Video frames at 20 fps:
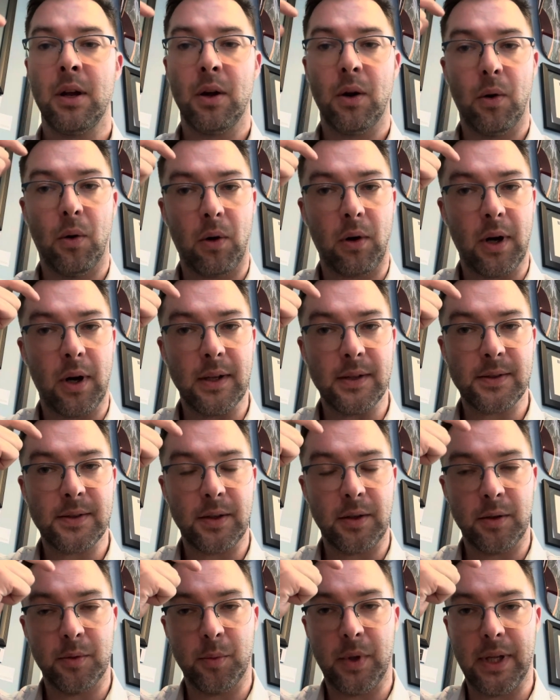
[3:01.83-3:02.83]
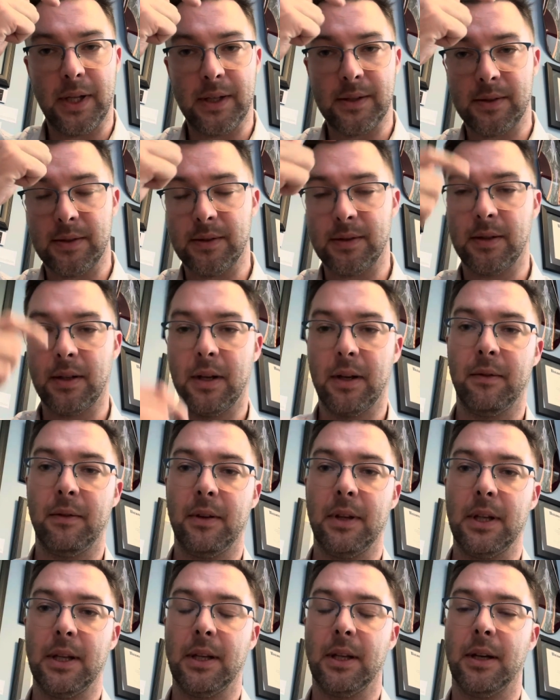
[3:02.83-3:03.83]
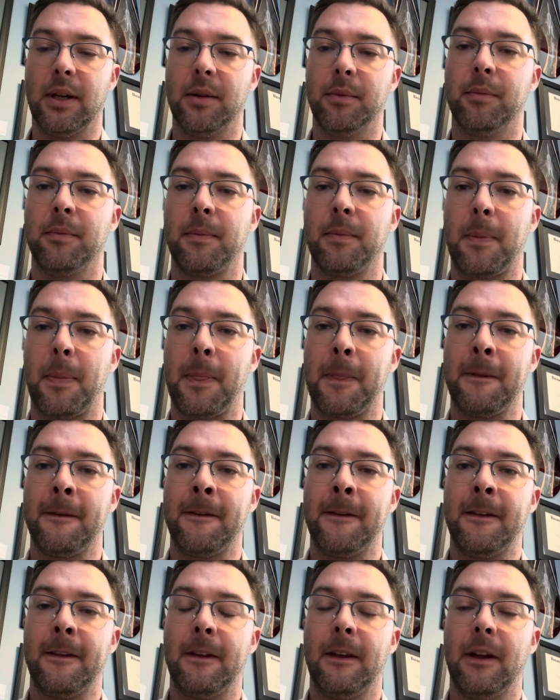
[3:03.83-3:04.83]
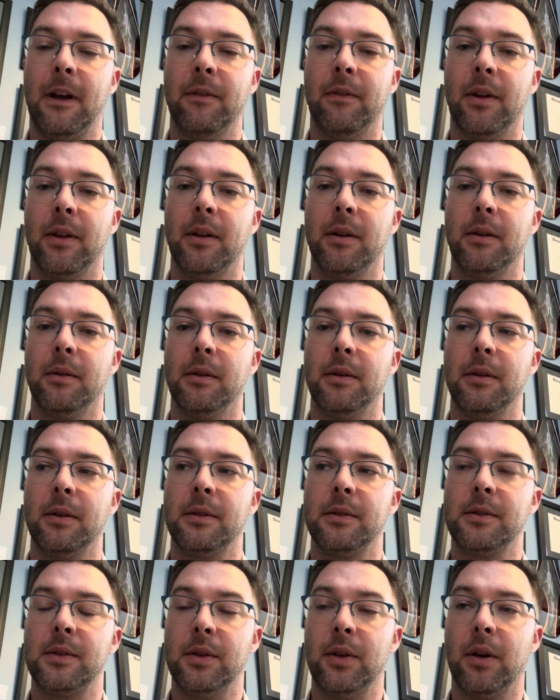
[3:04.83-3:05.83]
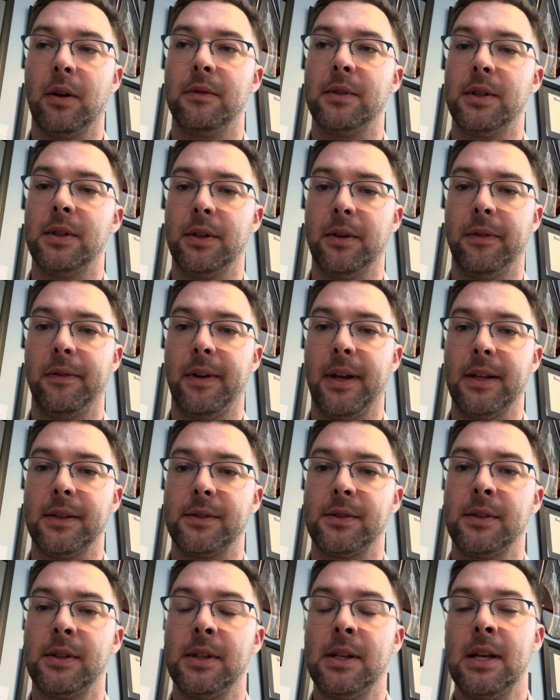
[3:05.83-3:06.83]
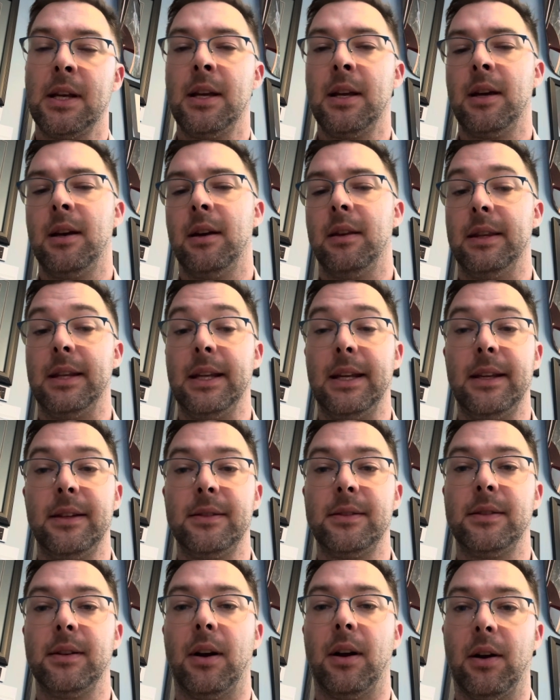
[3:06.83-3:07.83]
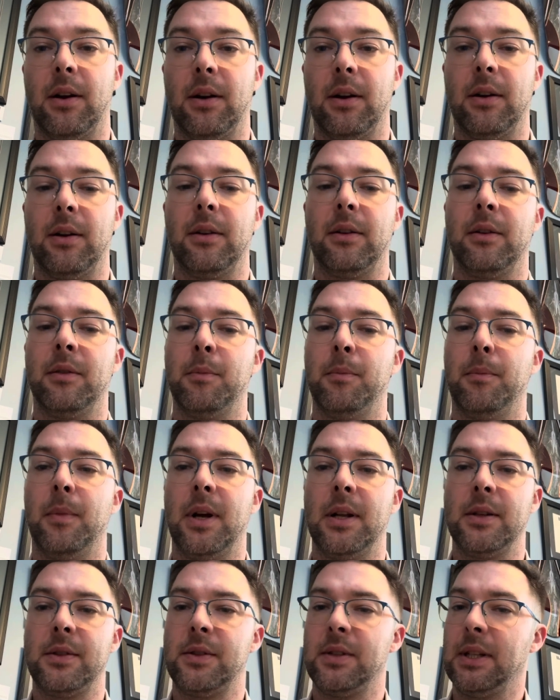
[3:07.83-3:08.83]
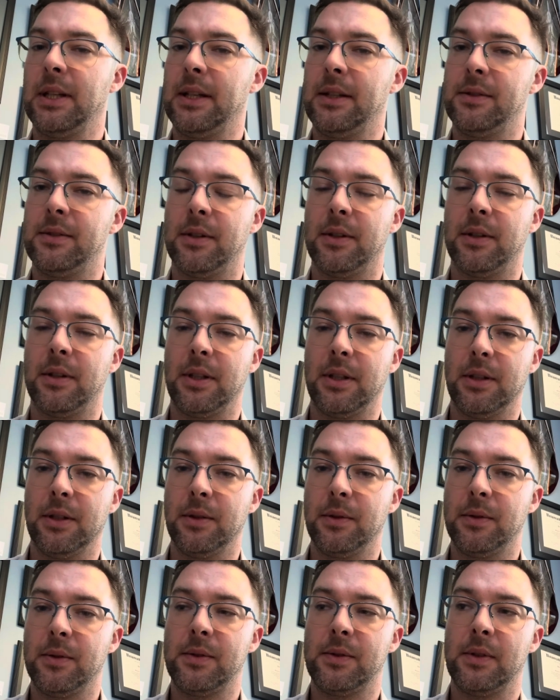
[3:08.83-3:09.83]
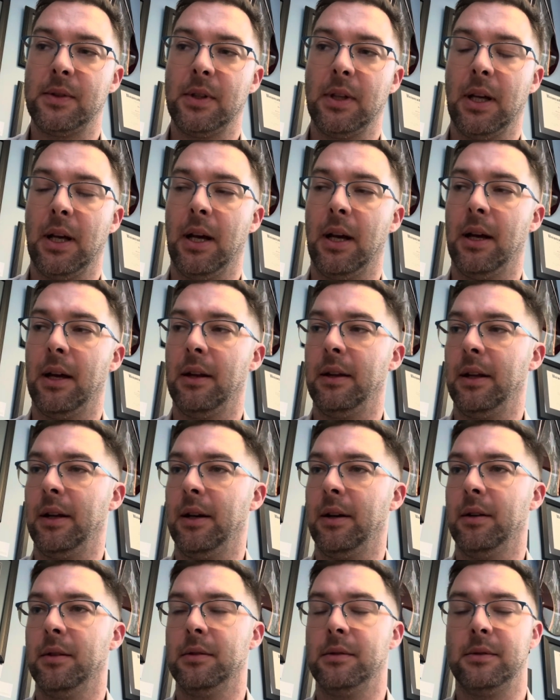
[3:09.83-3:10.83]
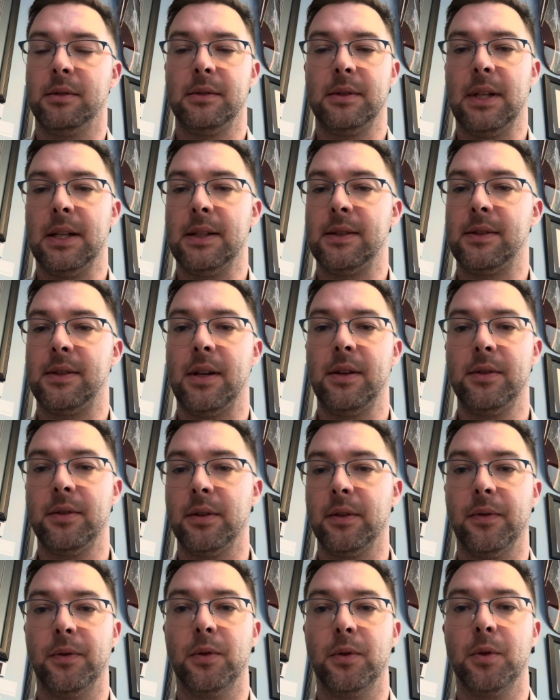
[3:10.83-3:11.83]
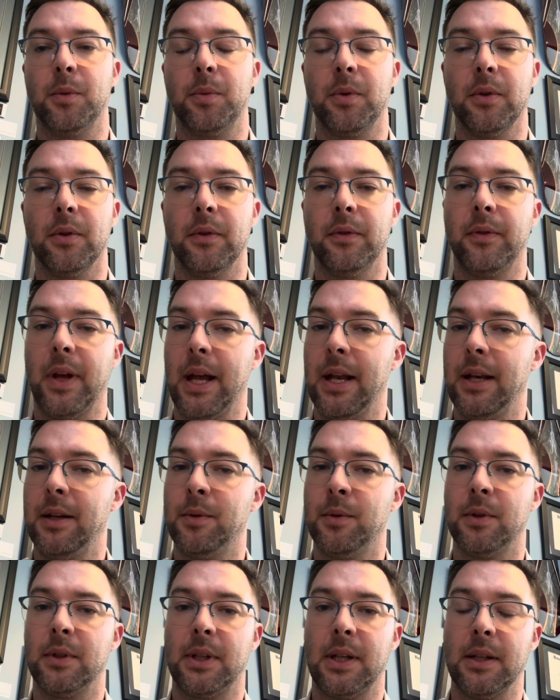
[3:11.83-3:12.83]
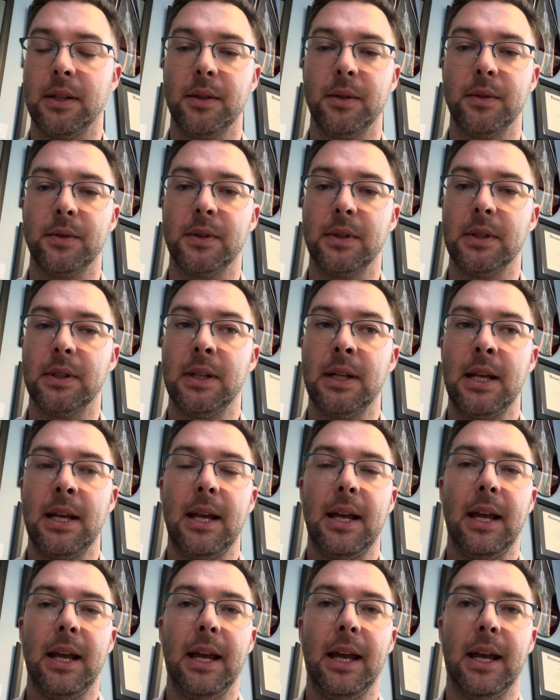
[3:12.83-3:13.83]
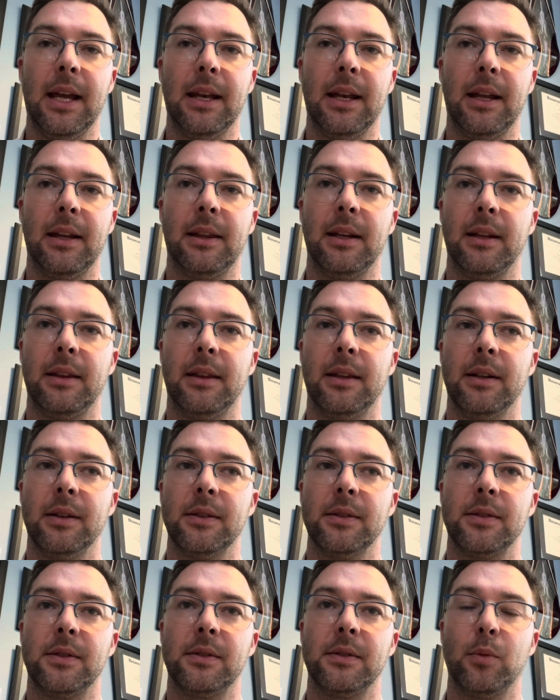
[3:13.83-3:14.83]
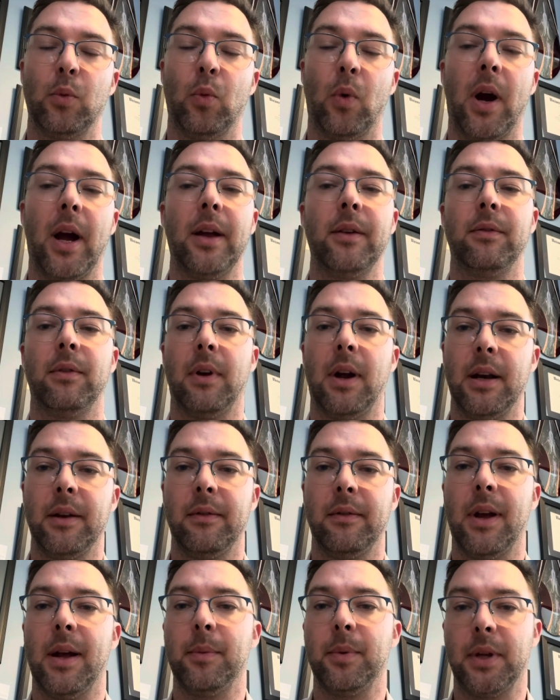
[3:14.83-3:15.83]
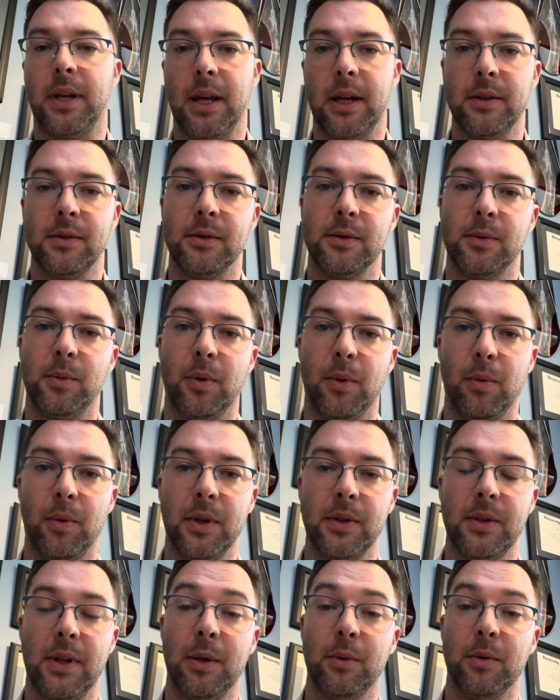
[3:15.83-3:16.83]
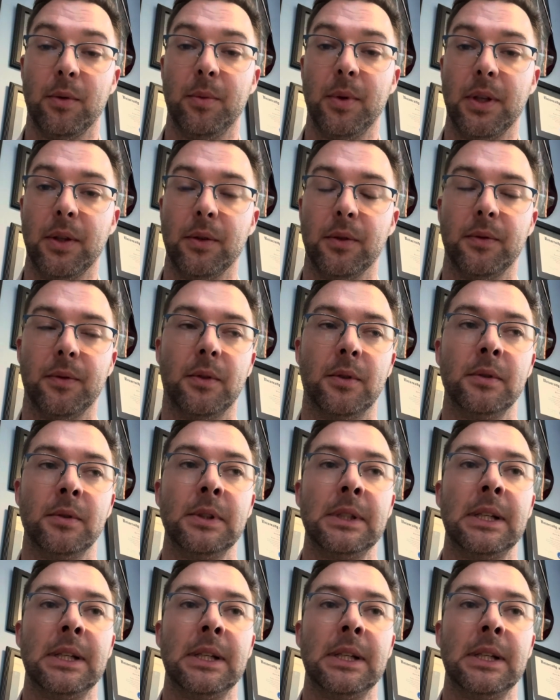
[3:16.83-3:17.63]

or on certain places of the of other nerves in your face. These are much easier to use. They're essentially foolproof. Anyone can use it, and I think there's a wide variety of applications with which they would be useful.